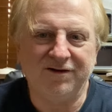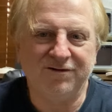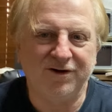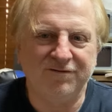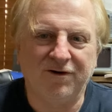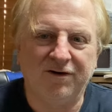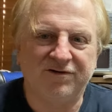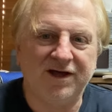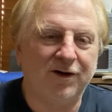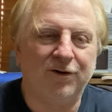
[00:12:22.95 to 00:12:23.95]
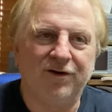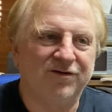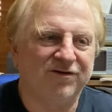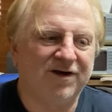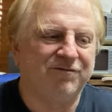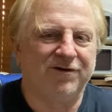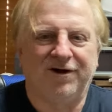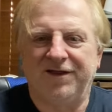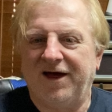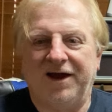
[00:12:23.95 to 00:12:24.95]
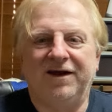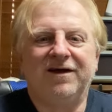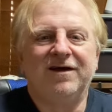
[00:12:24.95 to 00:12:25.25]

35 gigahertz or something like that.